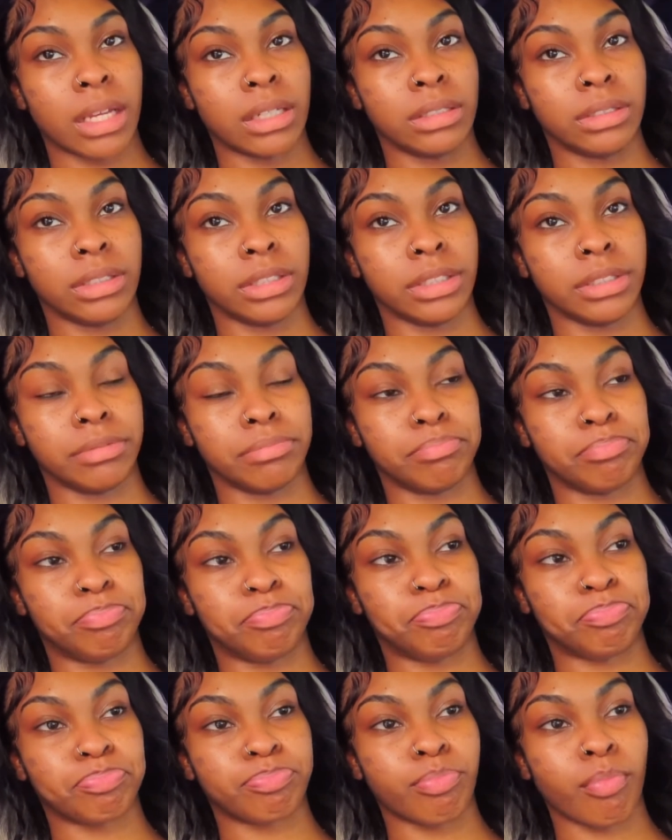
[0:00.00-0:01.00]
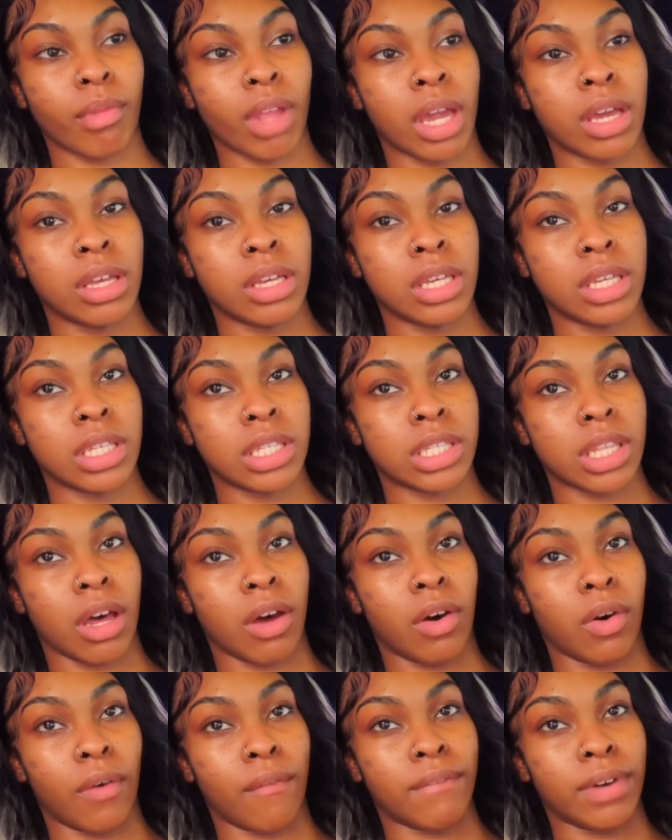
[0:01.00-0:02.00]
Yeah.
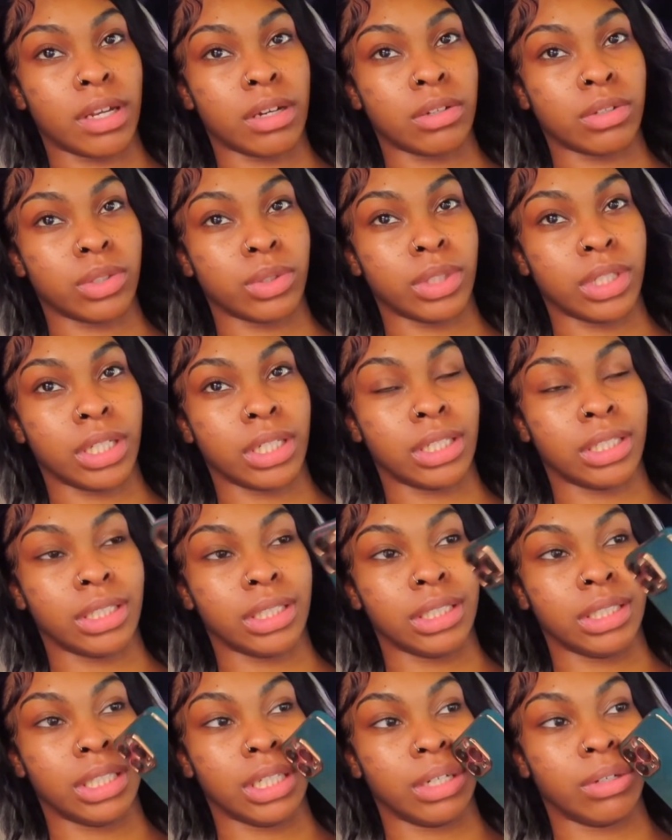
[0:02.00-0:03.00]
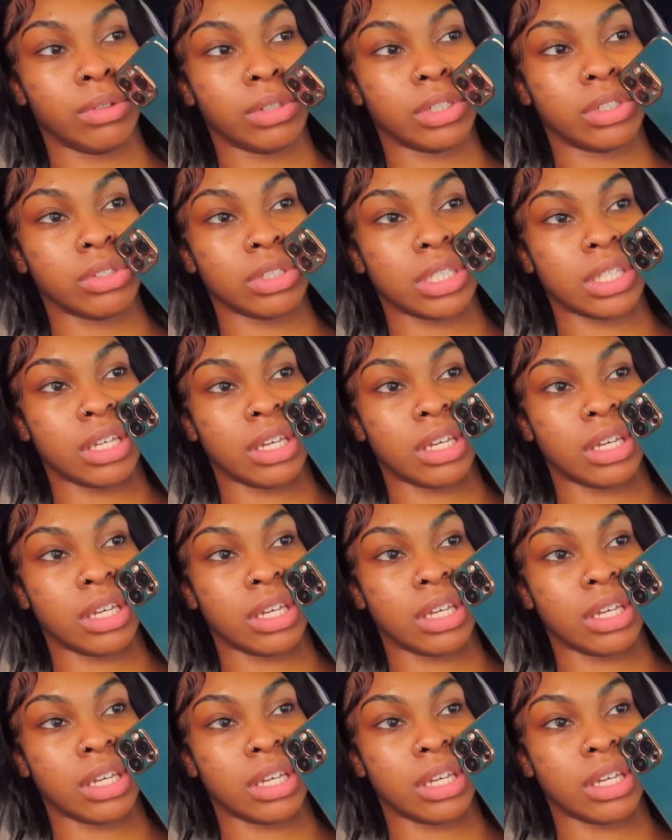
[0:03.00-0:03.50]
So if I don't do nothing, then yeah, we can do something.